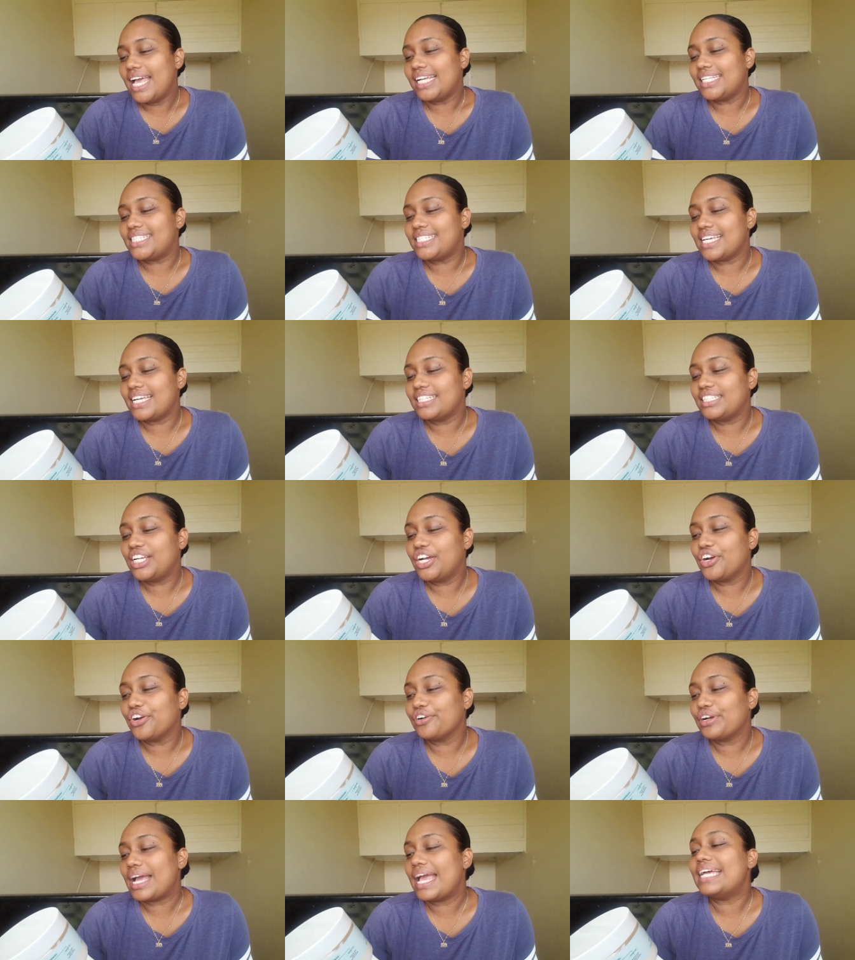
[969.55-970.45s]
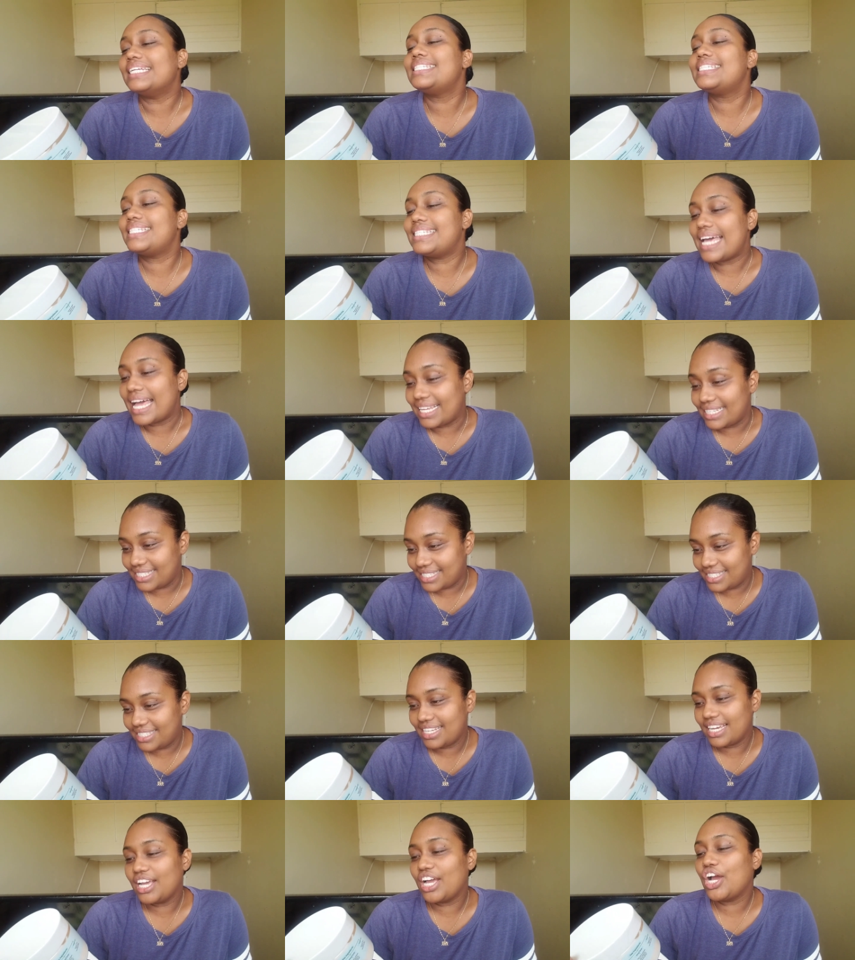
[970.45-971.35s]
It said it says
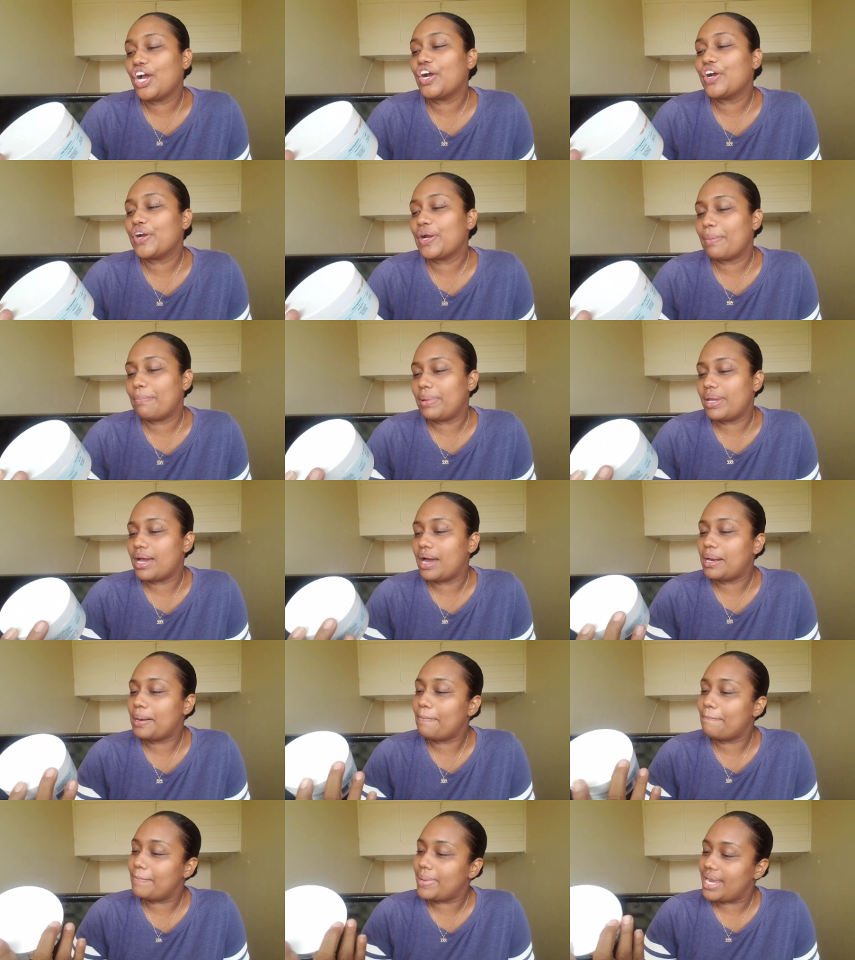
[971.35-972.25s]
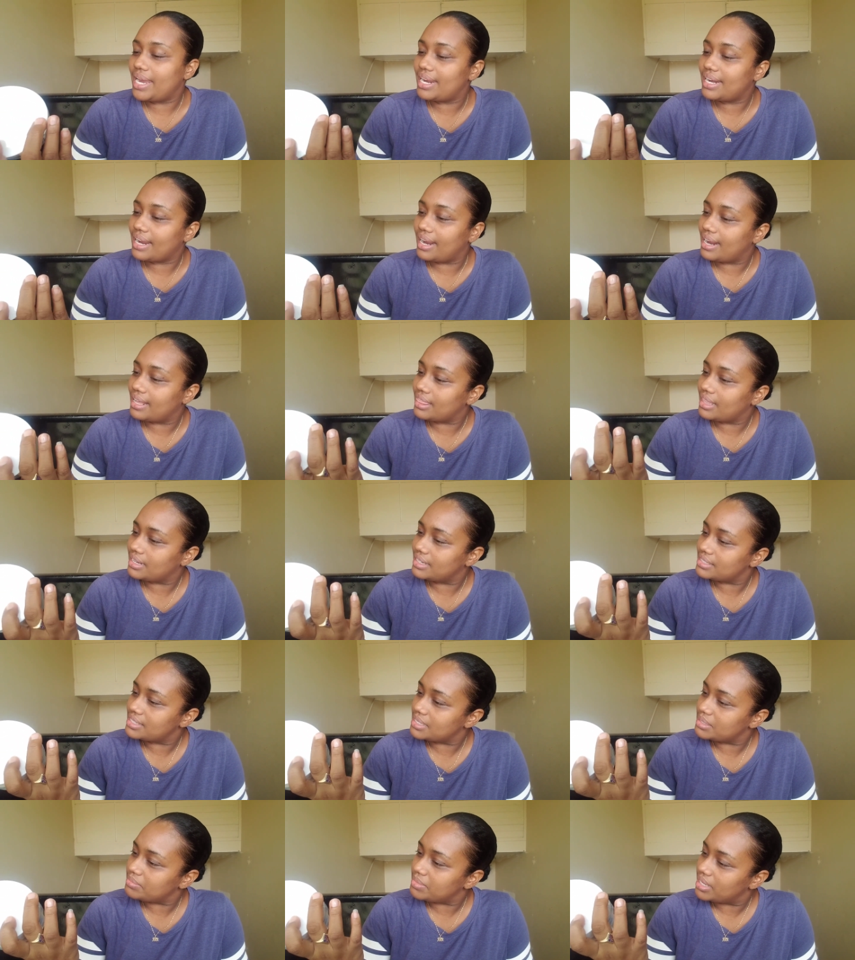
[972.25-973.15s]
Caribbean made. I think
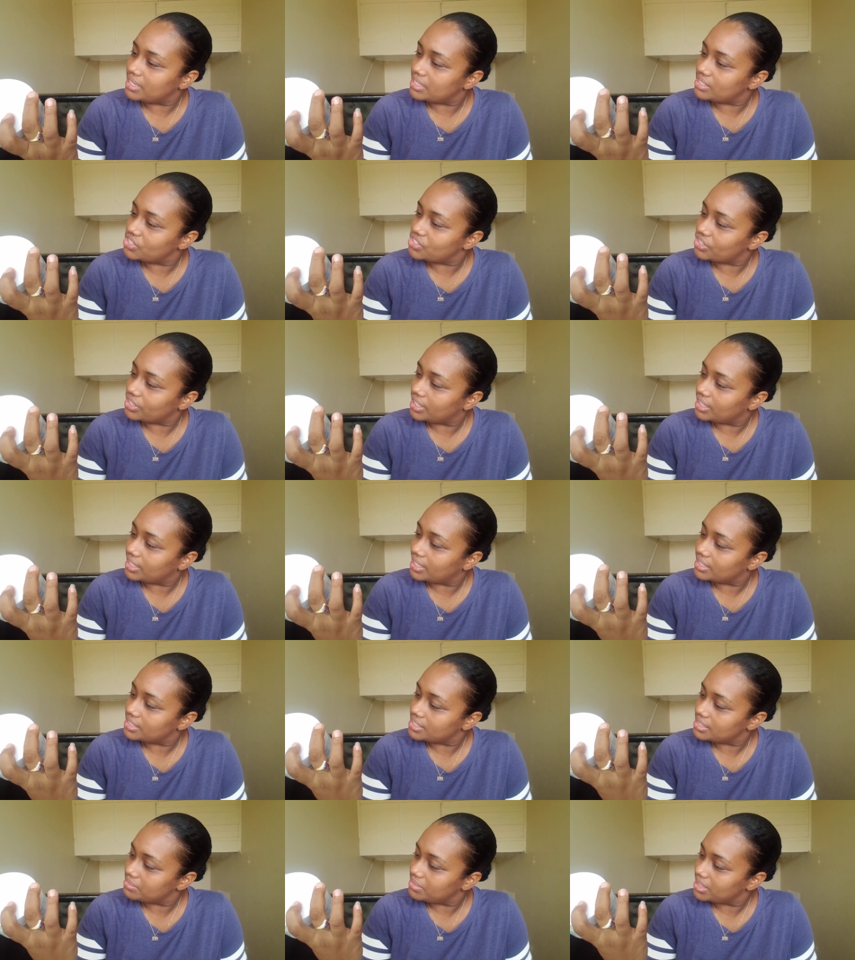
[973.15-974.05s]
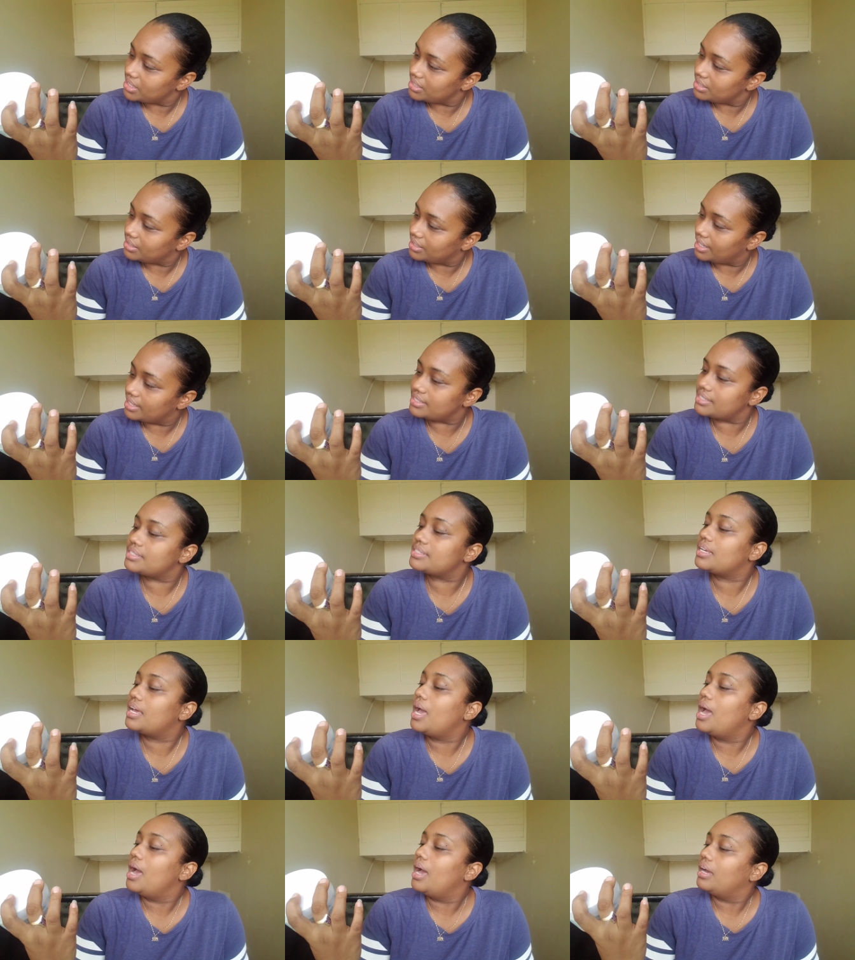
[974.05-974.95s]
this is made in Trinidad, isn't it?
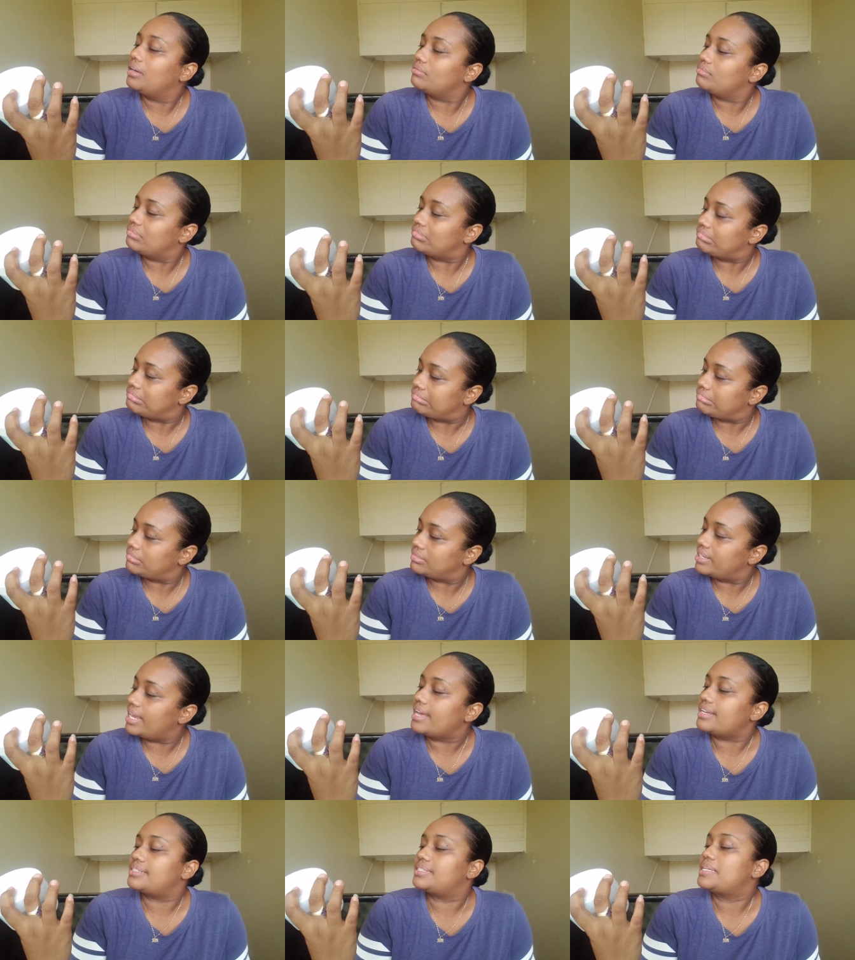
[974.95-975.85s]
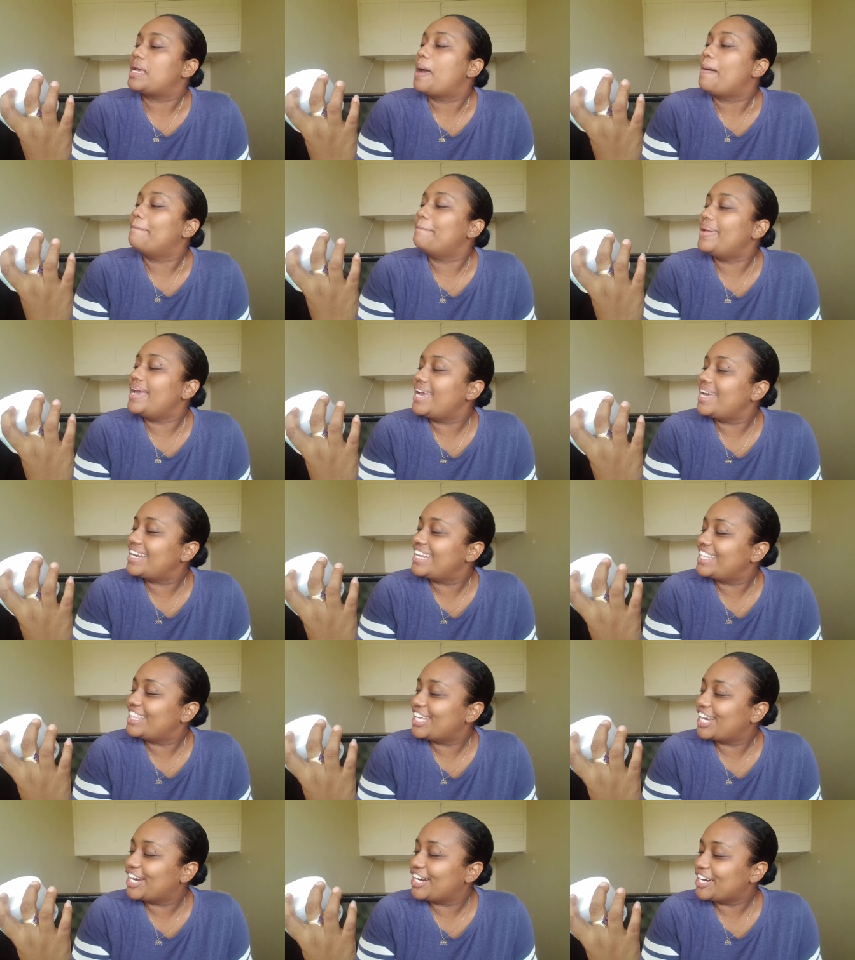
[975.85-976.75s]
Yes. Mm, yes, made
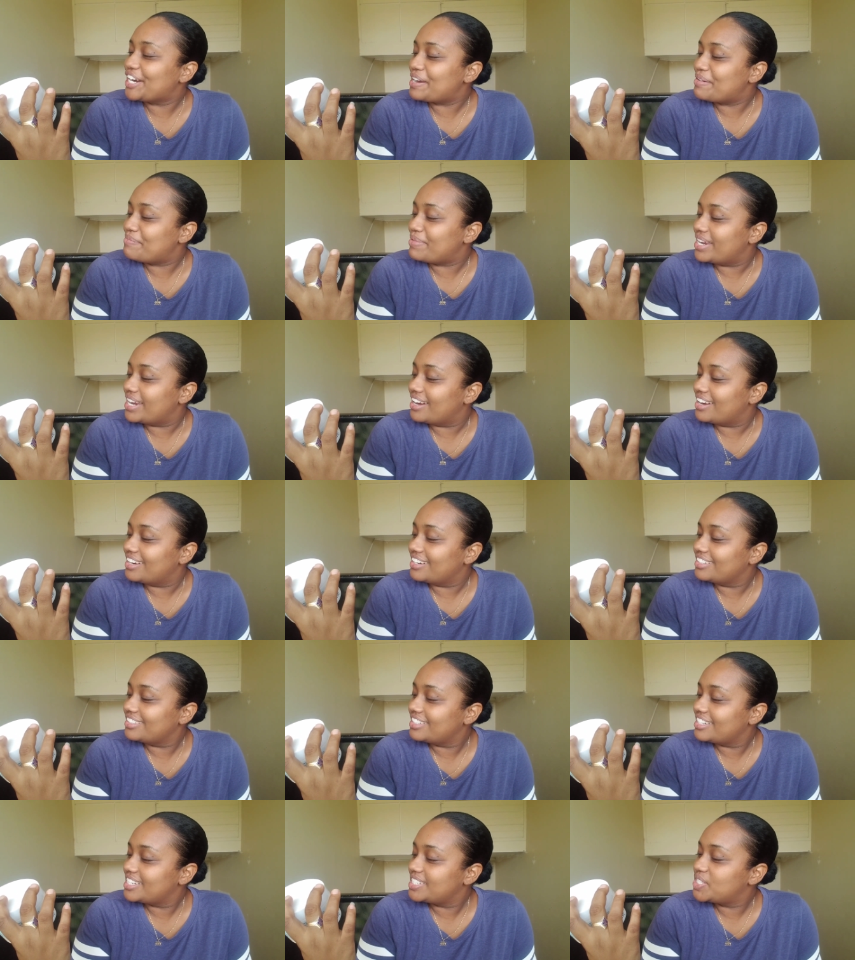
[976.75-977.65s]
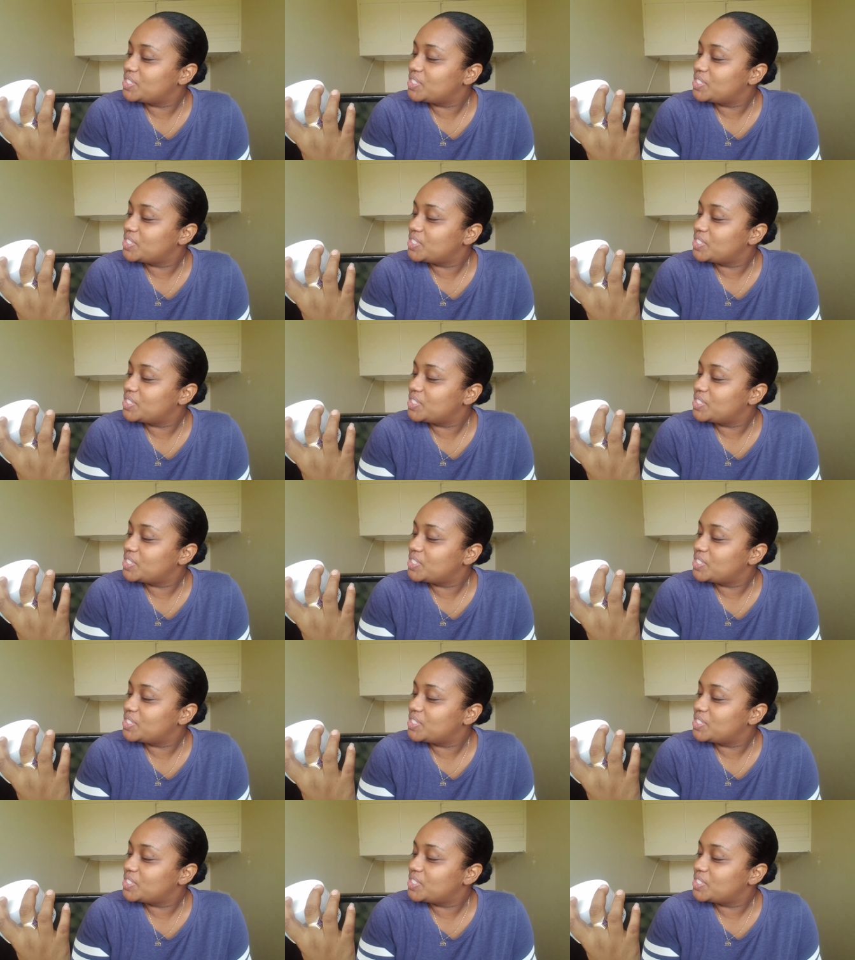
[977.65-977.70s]
in the Caribbean,